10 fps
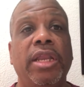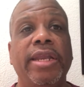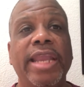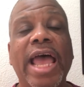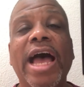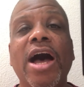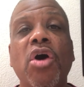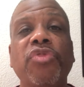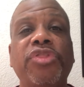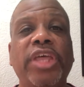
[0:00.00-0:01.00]

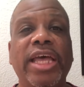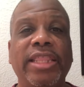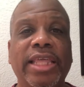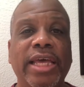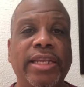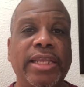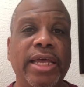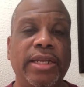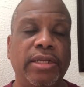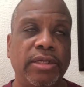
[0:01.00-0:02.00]
now
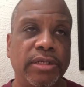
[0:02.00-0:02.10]
that